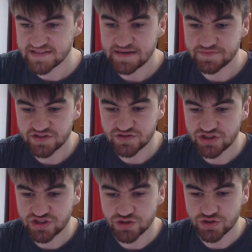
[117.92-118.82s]
absolutely
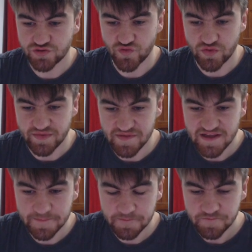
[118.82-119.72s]
huge from
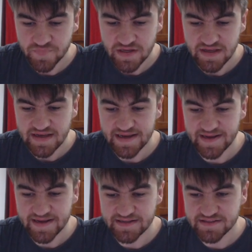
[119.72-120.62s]
him.
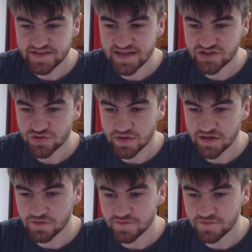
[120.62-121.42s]
And that 12,